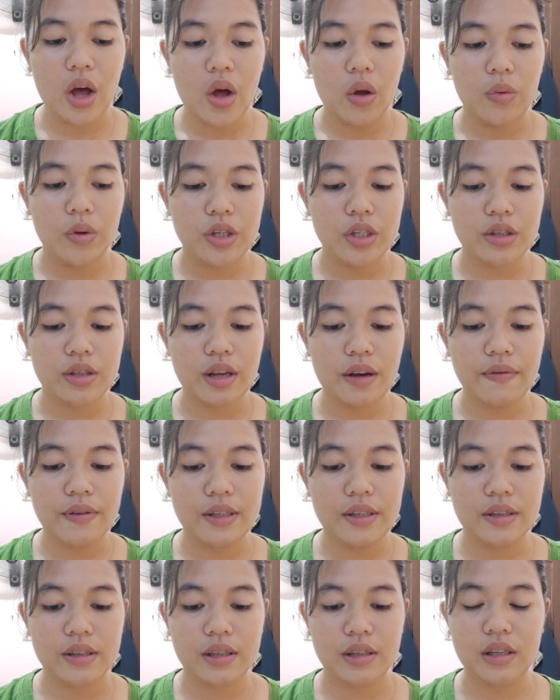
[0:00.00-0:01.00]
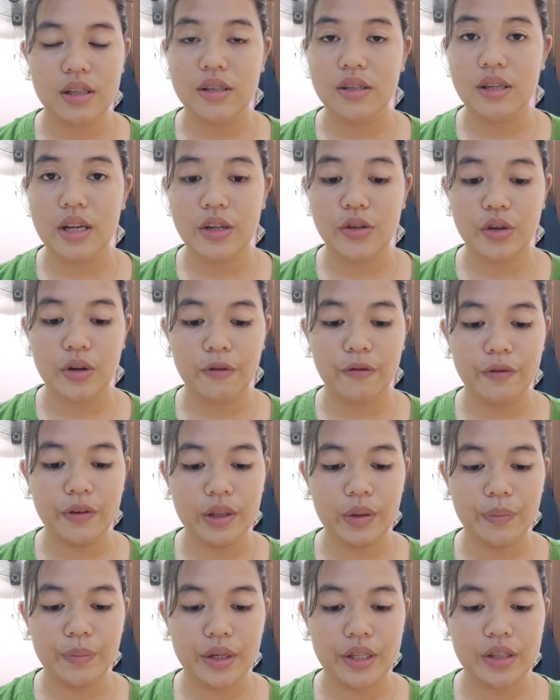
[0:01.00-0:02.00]
which devastated central
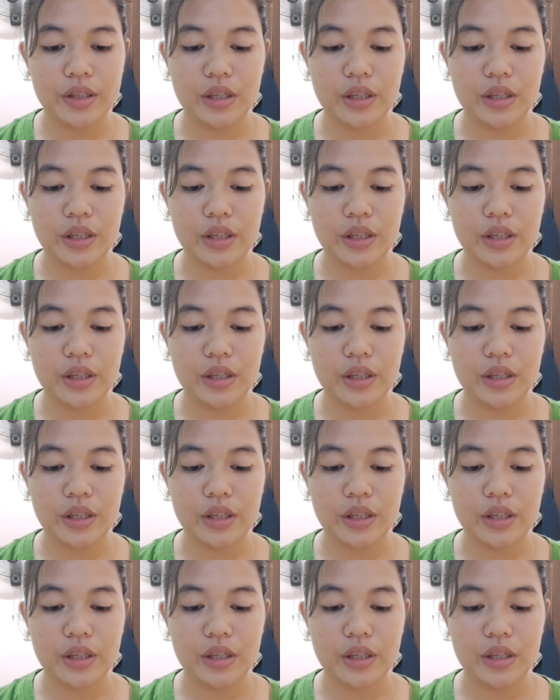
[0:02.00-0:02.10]
Philippines